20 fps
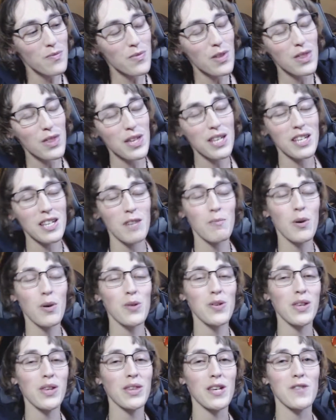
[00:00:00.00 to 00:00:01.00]
the things I'm
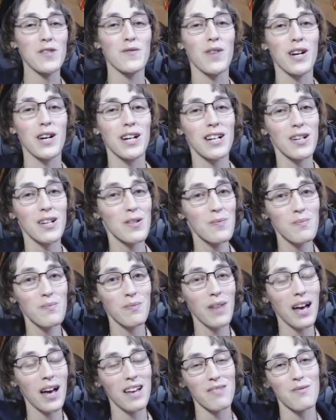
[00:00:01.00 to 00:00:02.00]
posting thus far,
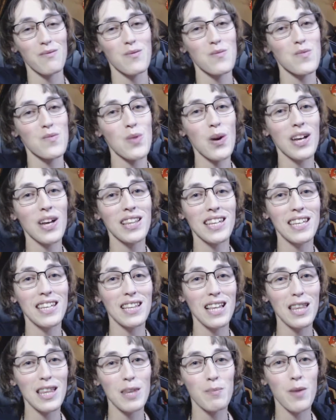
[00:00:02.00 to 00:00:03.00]
go ahead,
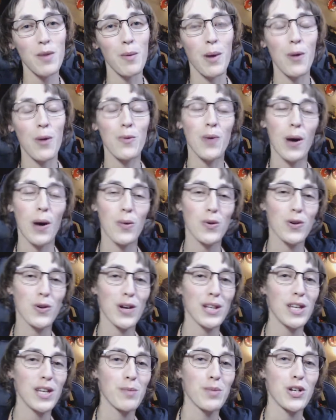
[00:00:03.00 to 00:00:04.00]
let them know. I would
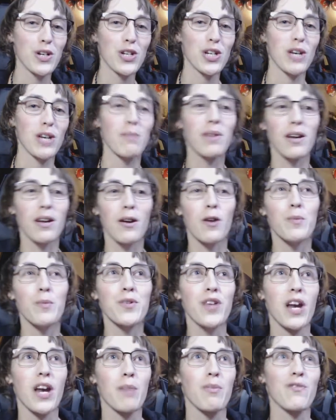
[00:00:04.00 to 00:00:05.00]
greatly appreciate it. But it'd
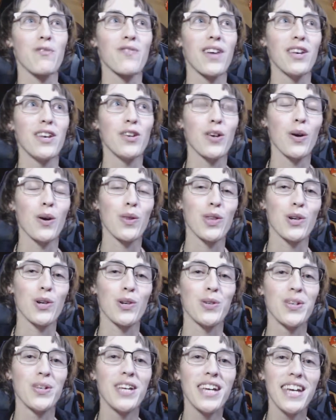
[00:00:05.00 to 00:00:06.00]
almost kind of be fun to go
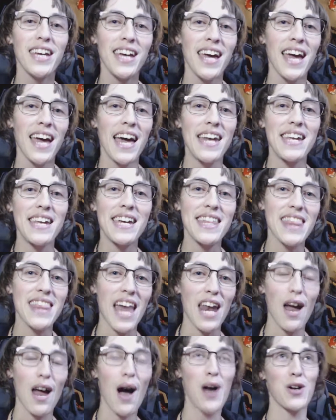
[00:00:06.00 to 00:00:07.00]
through and hit
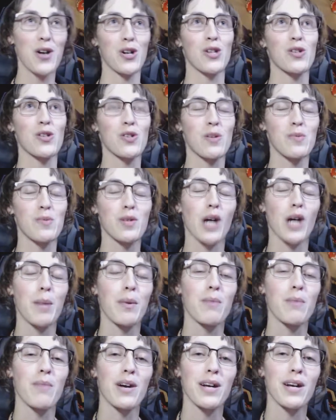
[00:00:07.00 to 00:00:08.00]
that 100
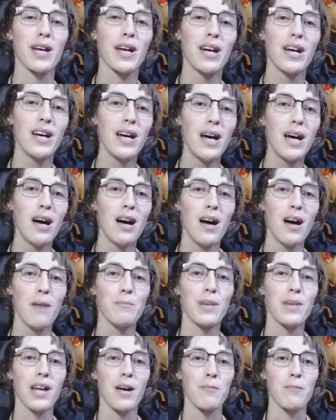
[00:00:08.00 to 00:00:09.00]
subscriber mark.
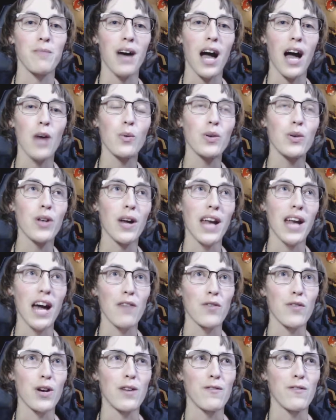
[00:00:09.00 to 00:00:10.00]
But I will not
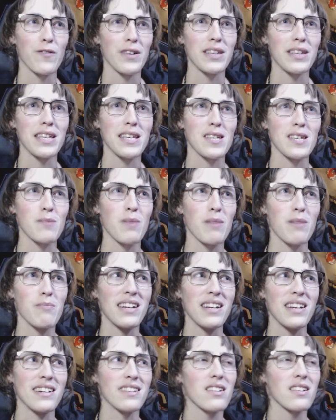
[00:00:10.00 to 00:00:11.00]
have hurt feelings, but
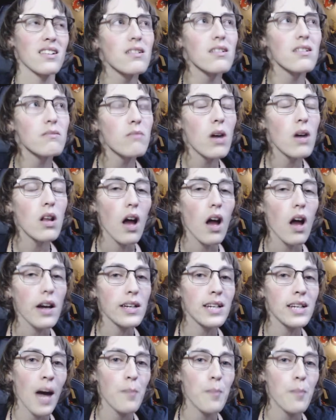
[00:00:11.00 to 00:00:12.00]
a lot
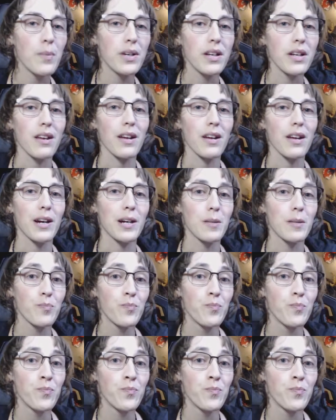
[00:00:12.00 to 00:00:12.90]
can happen in a year.